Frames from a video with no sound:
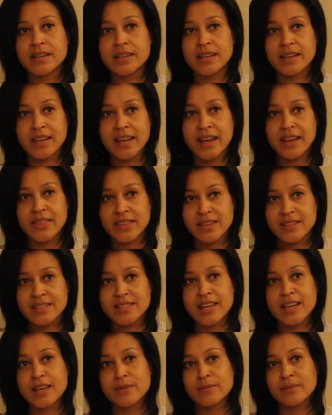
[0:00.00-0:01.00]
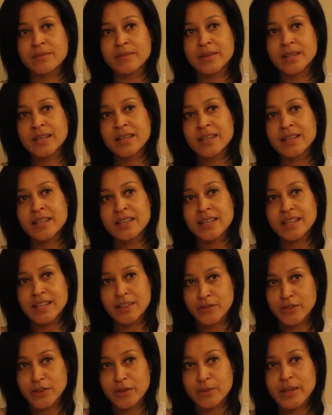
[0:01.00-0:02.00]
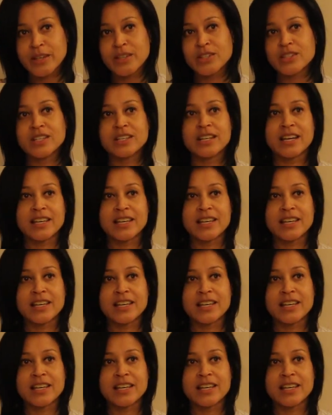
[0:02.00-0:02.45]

and get the same information